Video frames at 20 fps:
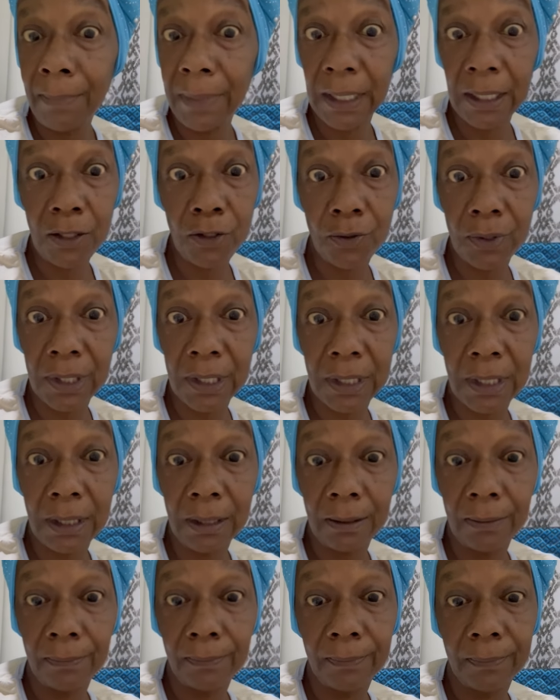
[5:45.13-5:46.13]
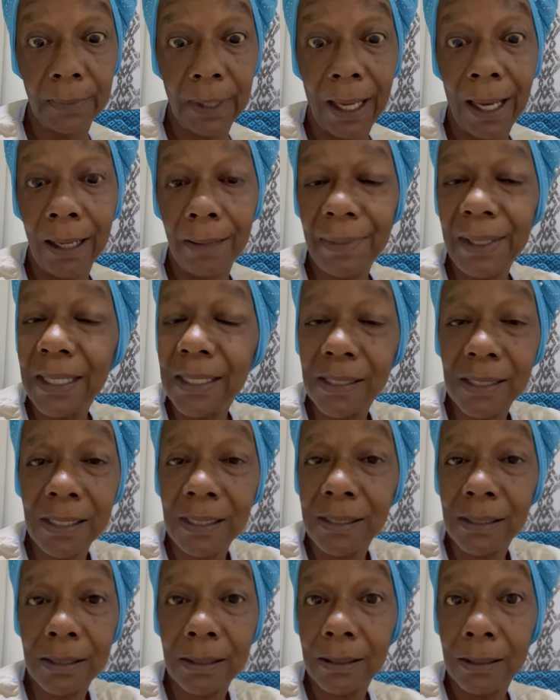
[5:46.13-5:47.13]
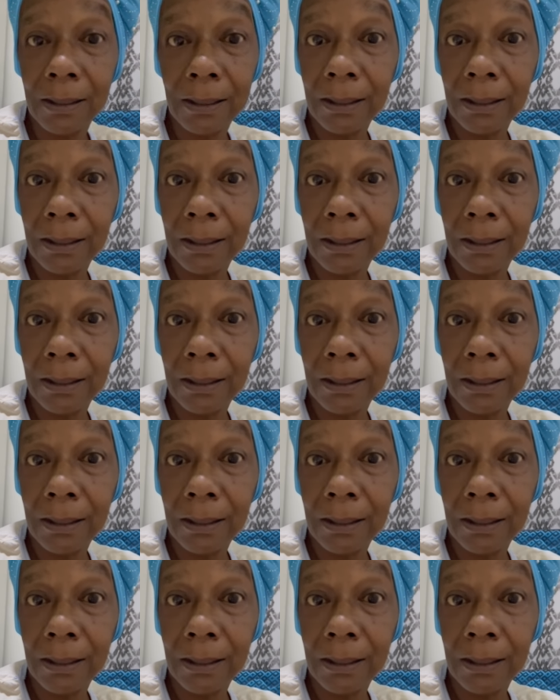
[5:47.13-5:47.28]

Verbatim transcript: interested because it's